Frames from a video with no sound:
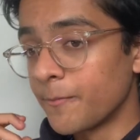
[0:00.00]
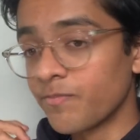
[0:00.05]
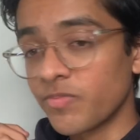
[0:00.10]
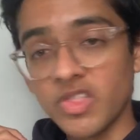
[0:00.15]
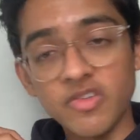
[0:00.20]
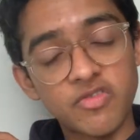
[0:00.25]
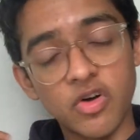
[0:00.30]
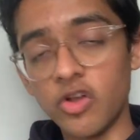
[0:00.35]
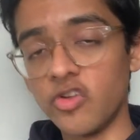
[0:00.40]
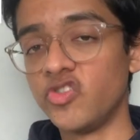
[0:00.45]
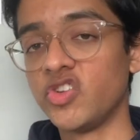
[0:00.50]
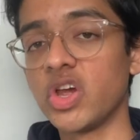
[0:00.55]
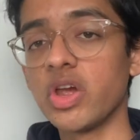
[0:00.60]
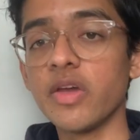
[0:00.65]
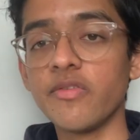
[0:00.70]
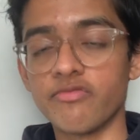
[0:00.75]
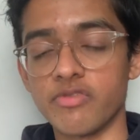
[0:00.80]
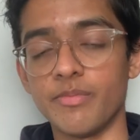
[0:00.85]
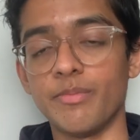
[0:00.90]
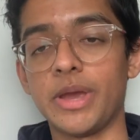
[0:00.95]
volunteering
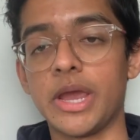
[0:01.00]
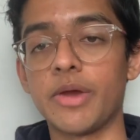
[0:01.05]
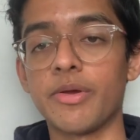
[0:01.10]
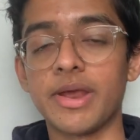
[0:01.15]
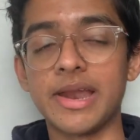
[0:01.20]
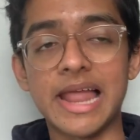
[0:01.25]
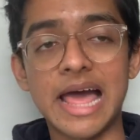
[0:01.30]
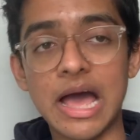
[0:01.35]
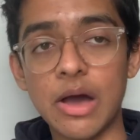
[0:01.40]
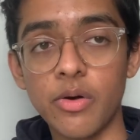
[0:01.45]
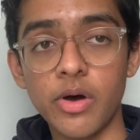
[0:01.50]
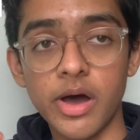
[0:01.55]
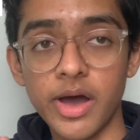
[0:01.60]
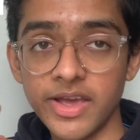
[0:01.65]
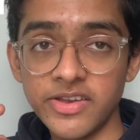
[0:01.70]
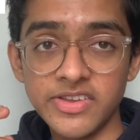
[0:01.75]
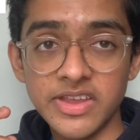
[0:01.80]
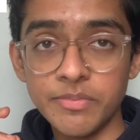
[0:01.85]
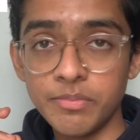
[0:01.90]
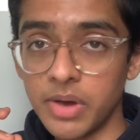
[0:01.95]
for Imperial, how I
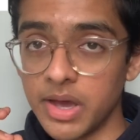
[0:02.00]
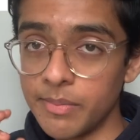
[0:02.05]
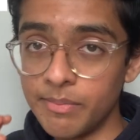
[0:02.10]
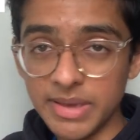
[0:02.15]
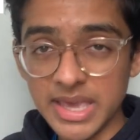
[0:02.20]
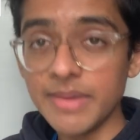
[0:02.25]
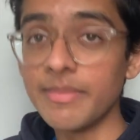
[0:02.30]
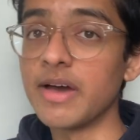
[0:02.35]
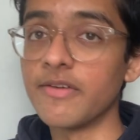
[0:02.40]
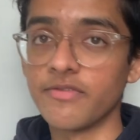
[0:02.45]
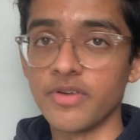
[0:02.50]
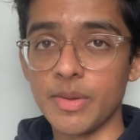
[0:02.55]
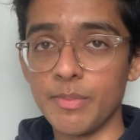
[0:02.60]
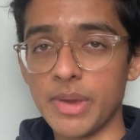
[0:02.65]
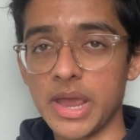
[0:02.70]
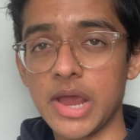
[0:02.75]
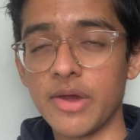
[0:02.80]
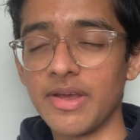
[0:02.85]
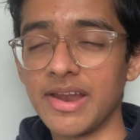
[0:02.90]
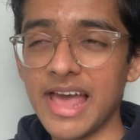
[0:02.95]
did my BMAT for
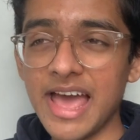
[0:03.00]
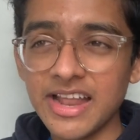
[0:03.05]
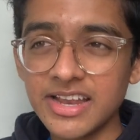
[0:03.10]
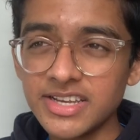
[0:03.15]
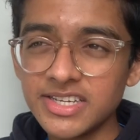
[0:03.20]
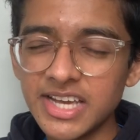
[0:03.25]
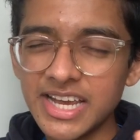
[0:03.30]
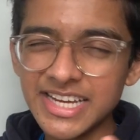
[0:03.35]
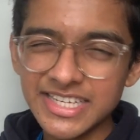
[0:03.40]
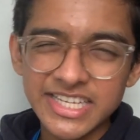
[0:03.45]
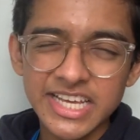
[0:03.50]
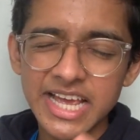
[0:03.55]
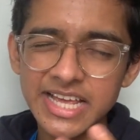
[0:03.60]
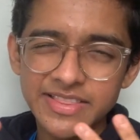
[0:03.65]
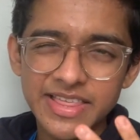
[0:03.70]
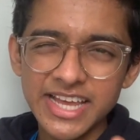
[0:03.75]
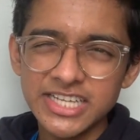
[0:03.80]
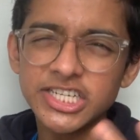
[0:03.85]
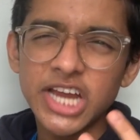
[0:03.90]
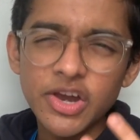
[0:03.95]
Imperial, and
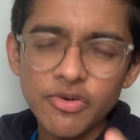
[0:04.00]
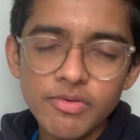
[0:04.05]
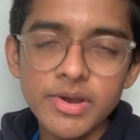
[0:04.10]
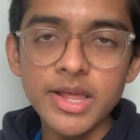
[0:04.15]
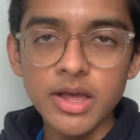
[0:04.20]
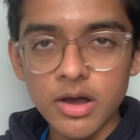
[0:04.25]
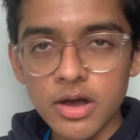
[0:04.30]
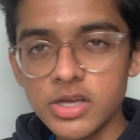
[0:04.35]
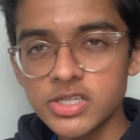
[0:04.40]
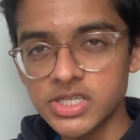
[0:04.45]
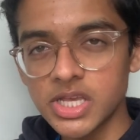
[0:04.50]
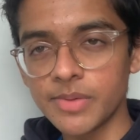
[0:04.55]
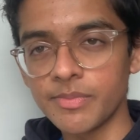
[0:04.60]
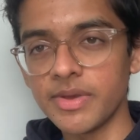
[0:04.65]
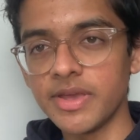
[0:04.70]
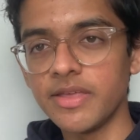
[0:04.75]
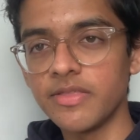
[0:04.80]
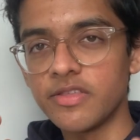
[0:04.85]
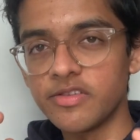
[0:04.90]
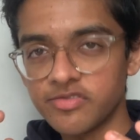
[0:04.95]
they're generally asking
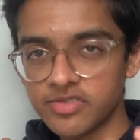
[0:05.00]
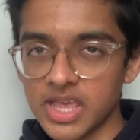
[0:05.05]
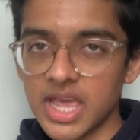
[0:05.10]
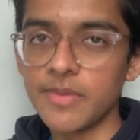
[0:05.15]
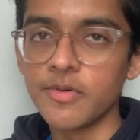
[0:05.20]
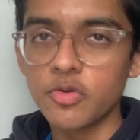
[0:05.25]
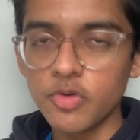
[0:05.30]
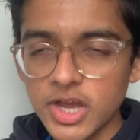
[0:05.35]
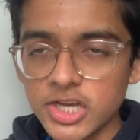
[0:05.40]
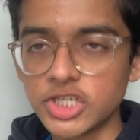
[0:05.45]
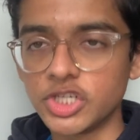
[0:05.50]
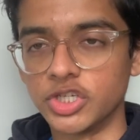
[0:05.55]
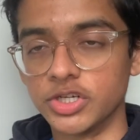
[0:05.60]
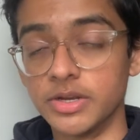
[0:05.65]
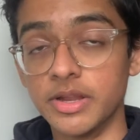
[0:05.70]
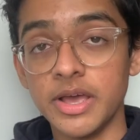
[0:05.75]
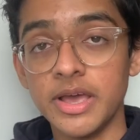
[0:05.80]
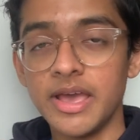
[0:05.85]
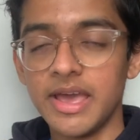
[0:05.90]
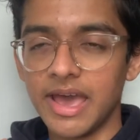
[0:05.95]
me the same question,
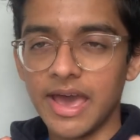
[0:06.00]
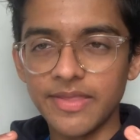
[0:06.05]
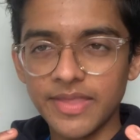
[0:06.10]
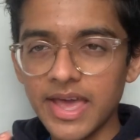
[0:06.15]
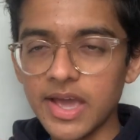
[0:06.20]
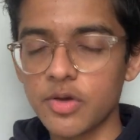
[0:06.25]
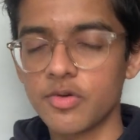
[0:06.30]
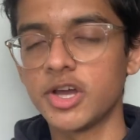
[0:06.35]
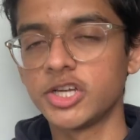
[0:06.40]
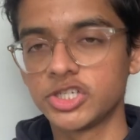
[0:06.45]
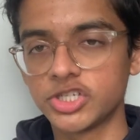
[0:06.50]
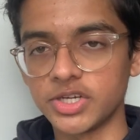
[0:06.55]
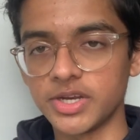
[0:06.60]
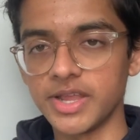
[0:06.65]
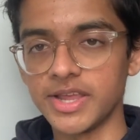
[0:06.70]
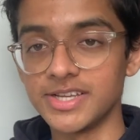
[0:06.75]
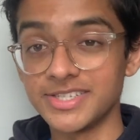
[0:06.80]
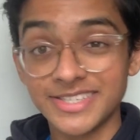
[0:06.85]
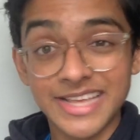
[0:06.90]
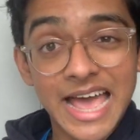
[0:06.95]
and that question
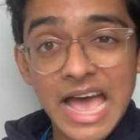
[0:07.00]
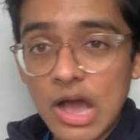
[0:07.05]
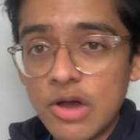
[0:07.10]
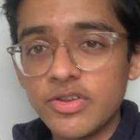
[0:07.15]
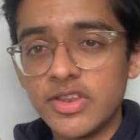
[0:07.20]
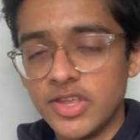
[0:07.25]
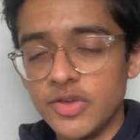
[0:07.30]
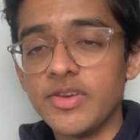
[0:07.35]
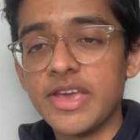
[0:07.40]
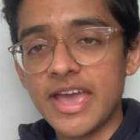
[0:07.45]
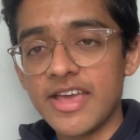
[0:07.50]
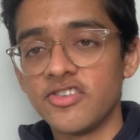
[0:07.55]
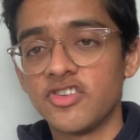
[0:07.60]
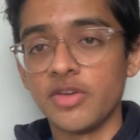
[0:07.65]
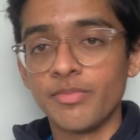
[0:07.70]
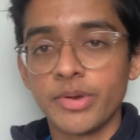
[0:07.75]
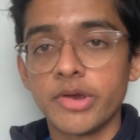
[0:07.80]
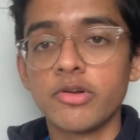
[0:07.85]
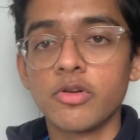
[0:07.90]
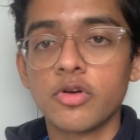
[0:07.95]
is, how did you get into Imperial